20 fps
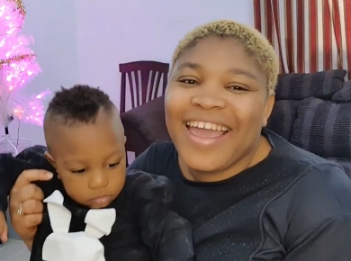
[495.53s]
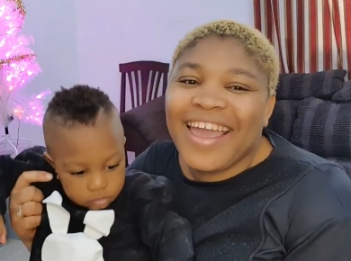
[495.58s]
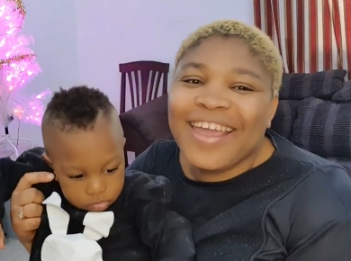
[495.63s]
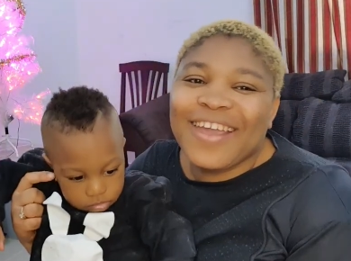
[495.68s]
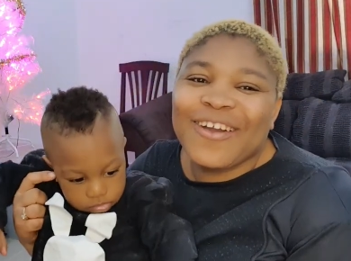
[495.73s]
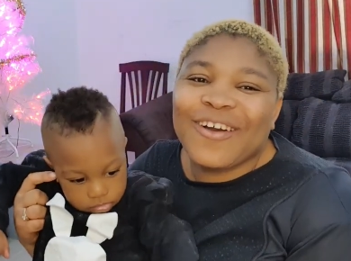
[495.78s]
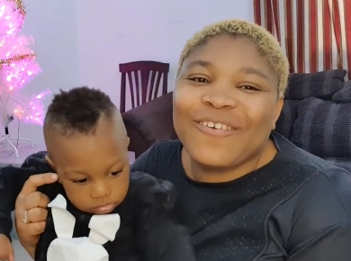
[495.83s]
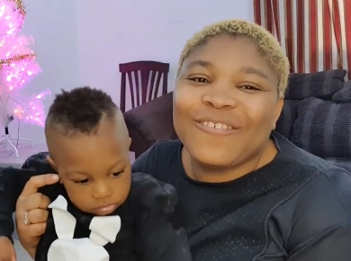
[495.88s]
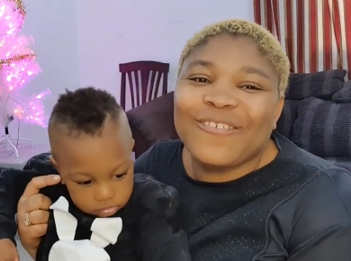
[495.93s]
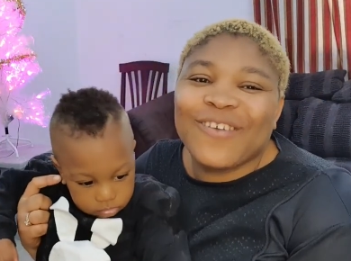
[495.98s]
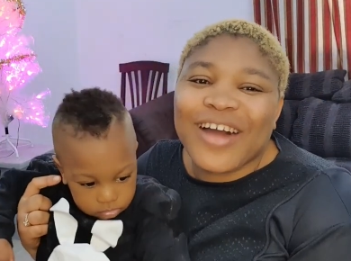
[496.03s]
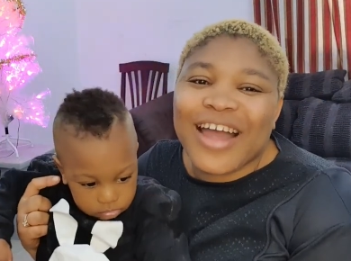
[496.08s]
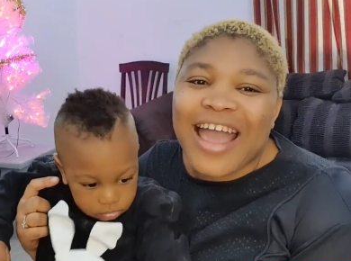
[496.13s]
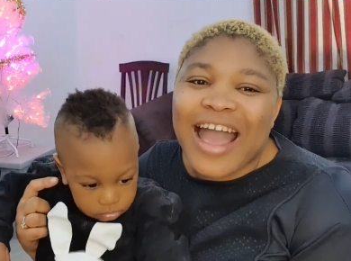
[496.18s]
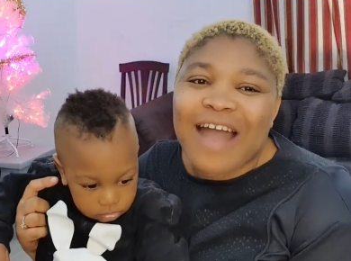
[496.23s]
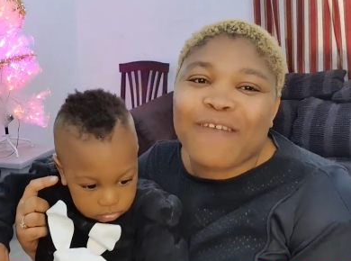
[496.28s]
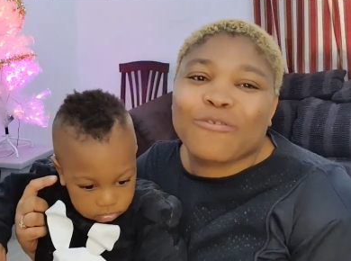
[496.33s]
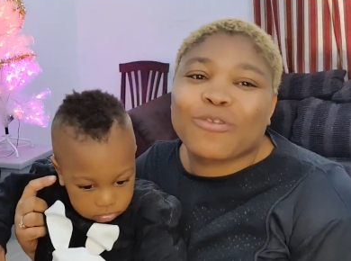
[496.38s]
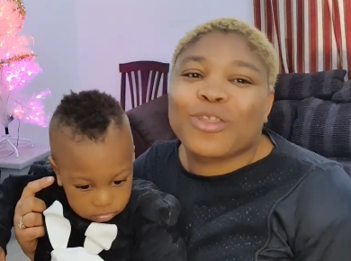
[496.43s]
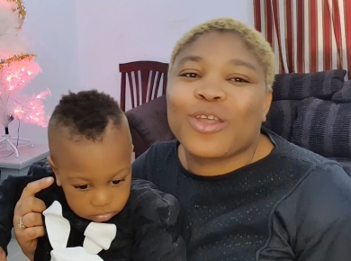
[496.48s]
Speaker 1: your boy
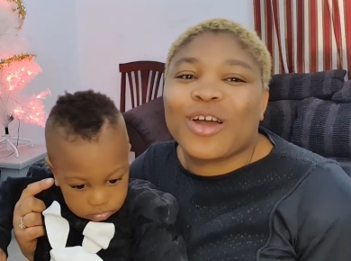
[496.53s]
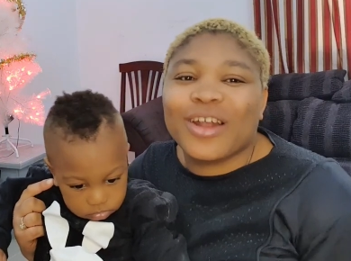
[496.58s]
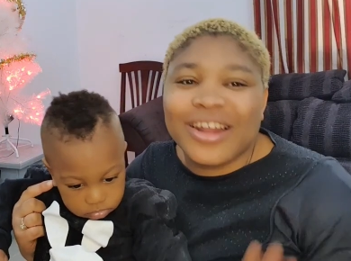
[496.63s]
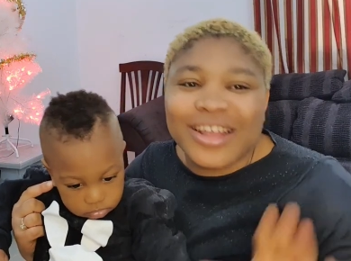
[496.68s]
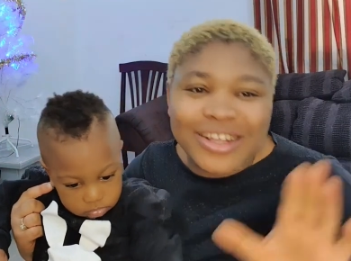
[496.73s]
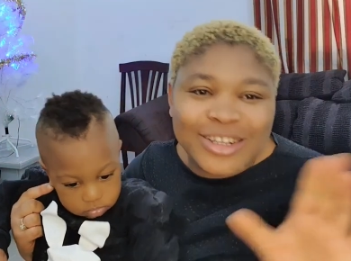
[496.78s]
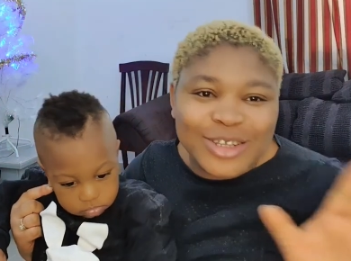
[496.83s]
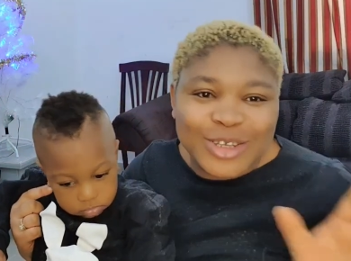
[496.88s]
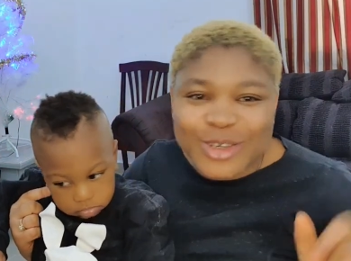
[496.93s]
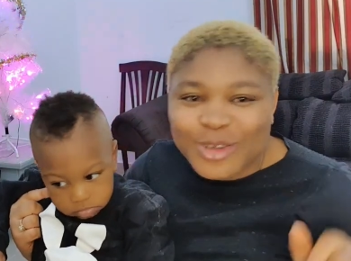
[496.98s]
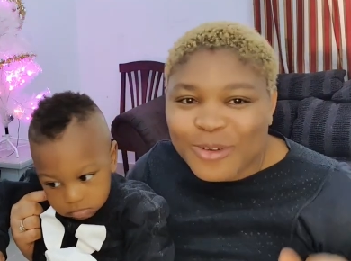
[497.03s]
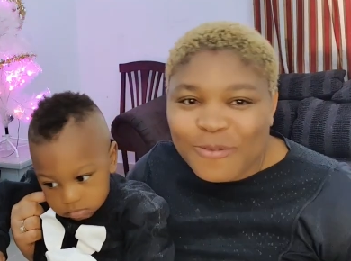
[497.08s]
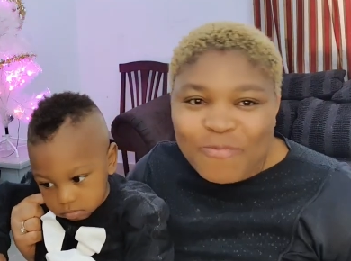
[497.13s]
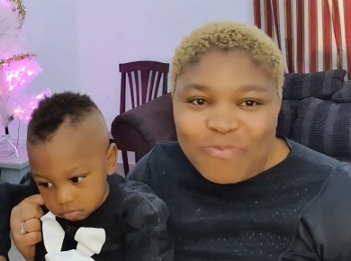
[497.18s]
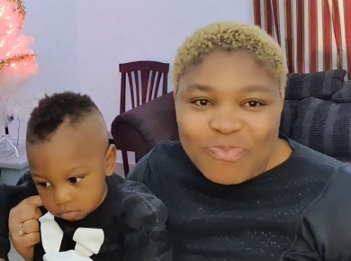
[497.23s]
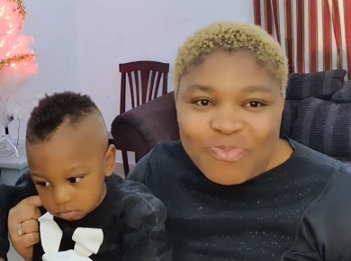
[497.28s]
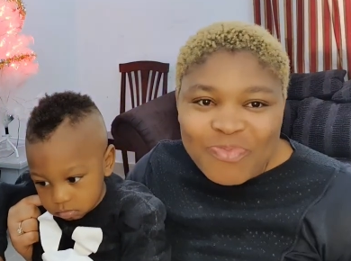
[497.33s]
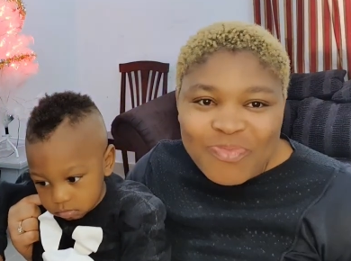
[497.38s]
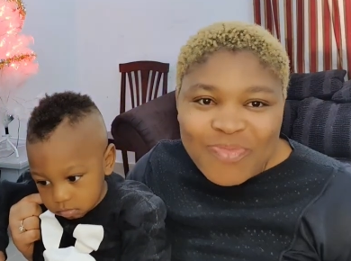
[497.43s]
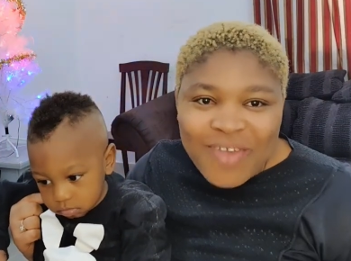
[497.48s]
have turned
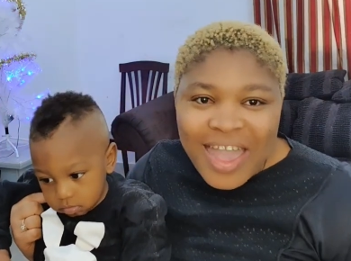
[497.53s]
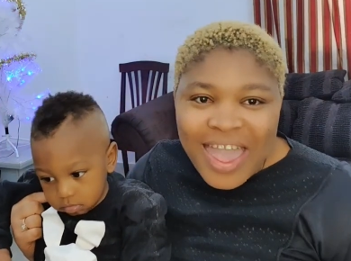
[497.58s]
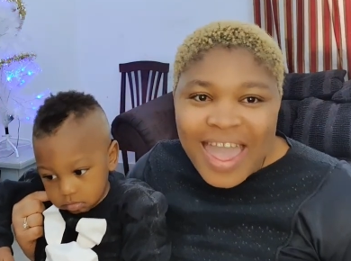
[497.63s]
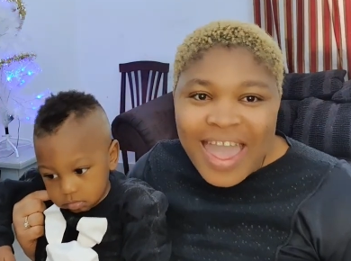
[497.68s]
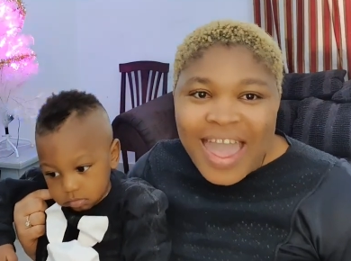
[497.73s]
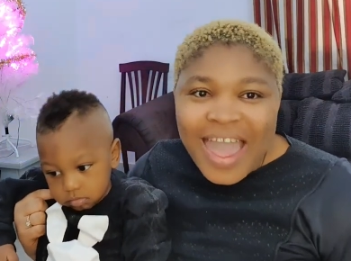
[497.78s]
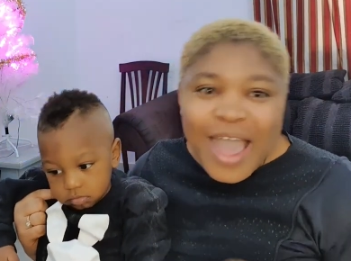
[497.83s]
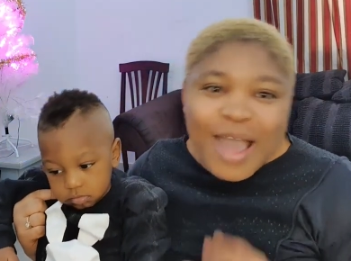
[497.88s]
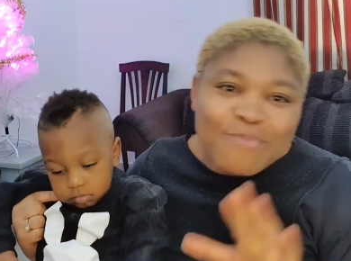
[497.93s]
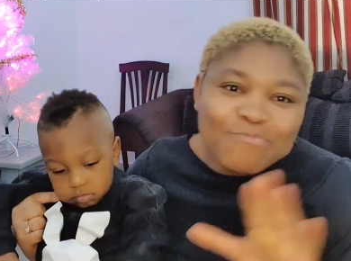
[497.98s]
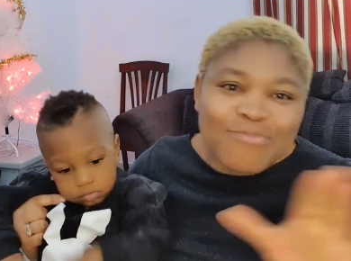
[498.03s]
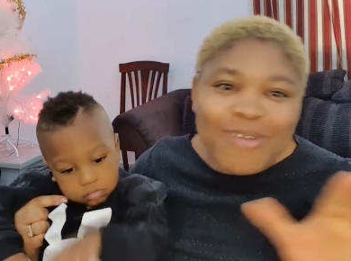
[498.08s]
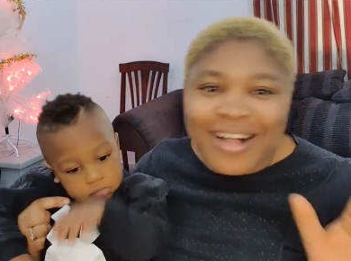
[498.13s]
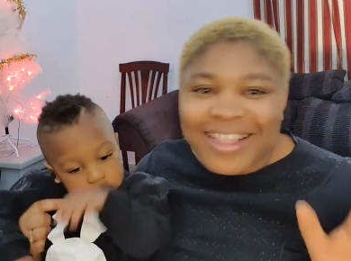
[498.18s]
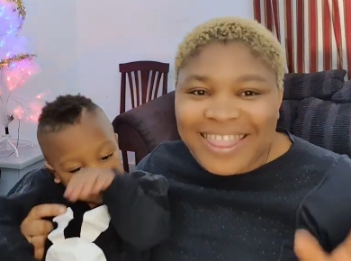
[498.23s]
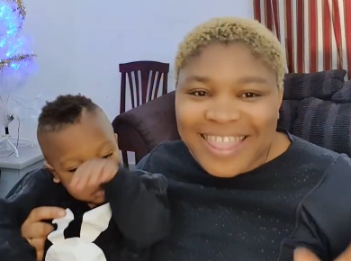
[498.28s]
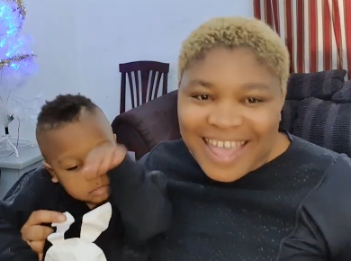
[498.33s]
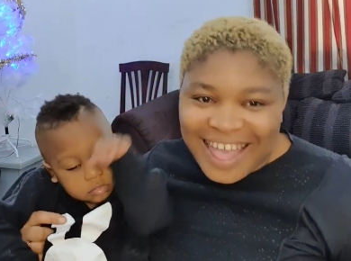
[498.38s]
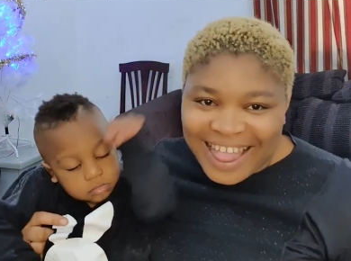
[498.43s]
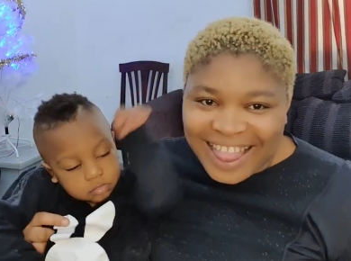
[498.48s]
into a
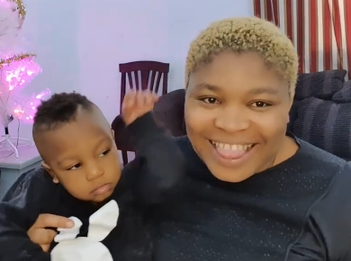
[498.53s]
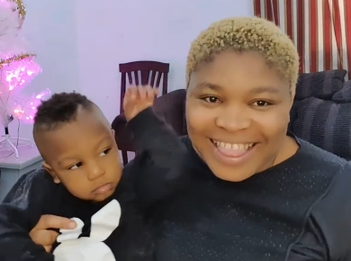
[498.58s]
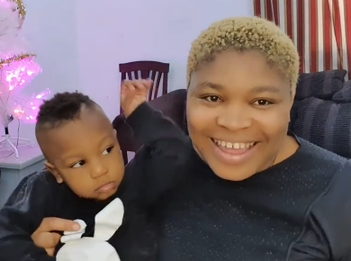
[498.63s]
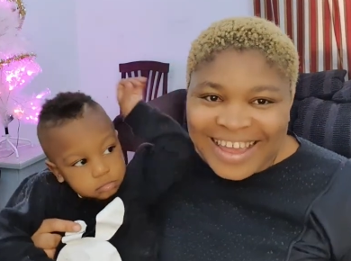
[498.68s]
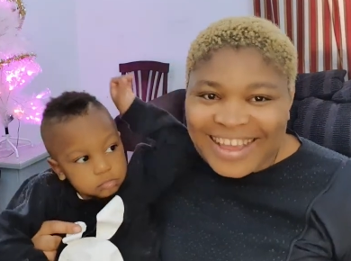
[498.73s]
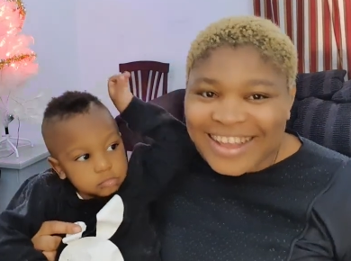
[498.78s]
model.